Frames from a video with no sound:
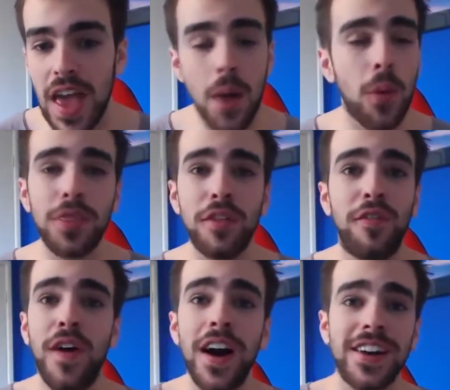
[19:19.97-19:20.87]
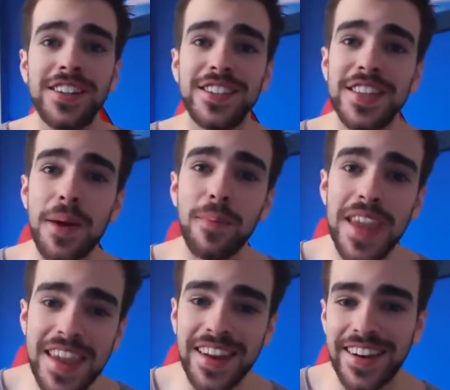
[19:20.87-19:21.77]
And what the fuck does that
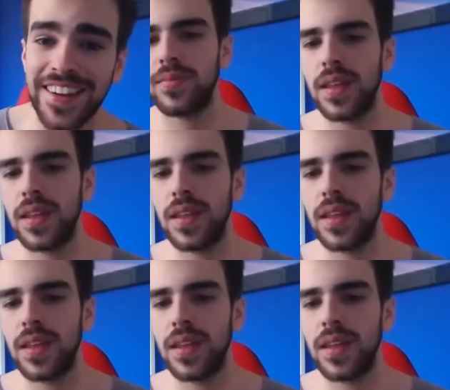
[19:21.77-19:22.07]
mean?